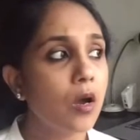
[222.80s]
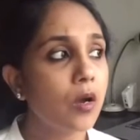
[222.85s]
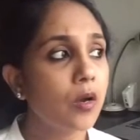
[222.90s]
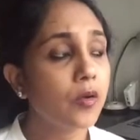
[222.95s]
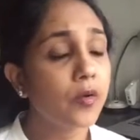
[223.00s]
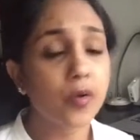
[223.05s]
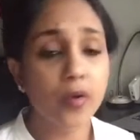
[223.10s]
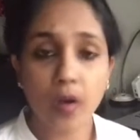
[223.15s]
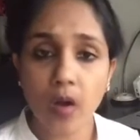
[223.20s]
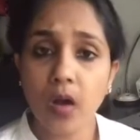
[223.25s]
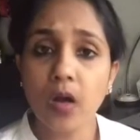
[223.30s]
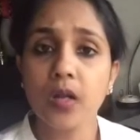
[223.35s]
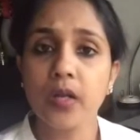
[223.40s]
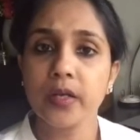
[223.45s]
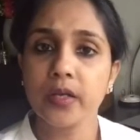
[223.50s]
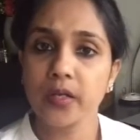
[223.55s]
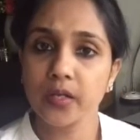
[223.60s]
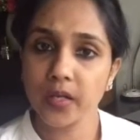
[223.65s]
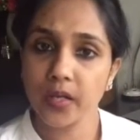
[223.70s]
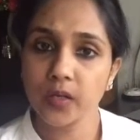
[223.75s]
really
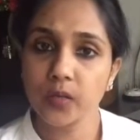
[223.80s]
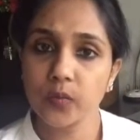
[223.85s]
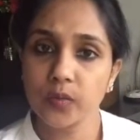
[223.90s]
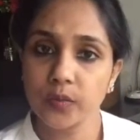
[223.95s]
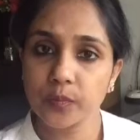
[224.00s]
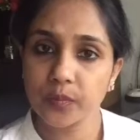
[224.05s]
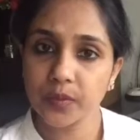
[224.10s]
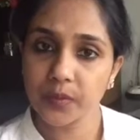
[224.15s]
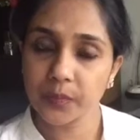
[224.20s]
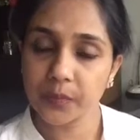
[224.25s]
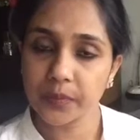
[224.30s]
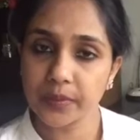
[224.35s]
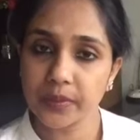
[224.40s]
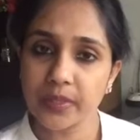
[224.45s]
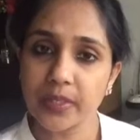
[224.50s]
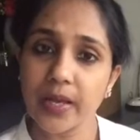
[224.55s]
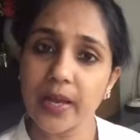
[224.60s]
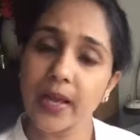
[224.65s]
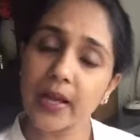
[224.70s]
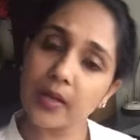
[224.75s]
connect with people
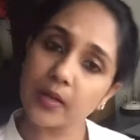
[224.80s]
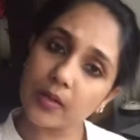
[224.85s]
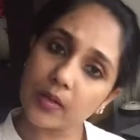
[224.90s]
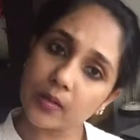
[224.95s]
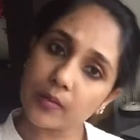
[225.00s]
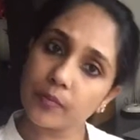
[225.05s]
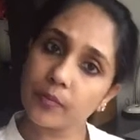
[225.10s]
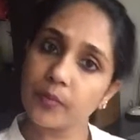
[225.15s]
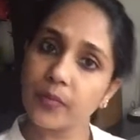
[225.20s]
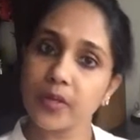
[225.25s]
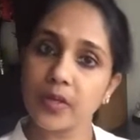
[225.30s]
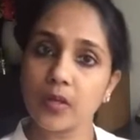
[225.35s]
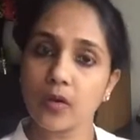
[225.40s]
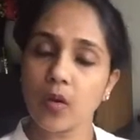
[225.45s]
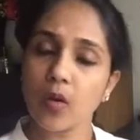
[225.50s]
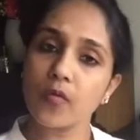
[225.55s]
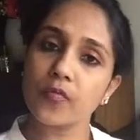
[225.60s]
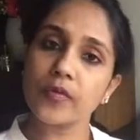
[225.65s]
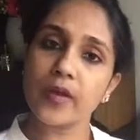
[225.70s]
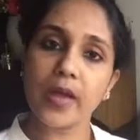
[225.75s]
and be
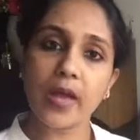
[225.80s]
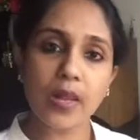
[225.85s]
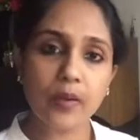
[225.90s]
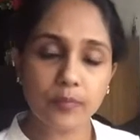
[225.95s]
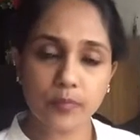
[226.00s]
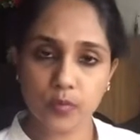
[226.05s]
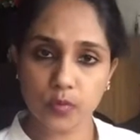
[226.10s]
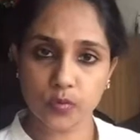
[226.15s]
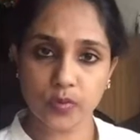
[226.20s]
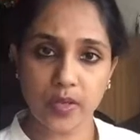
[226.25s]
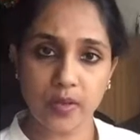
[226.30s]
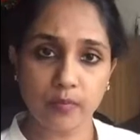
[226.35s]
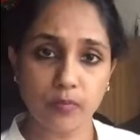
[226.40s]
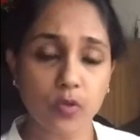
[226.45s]
of help to them,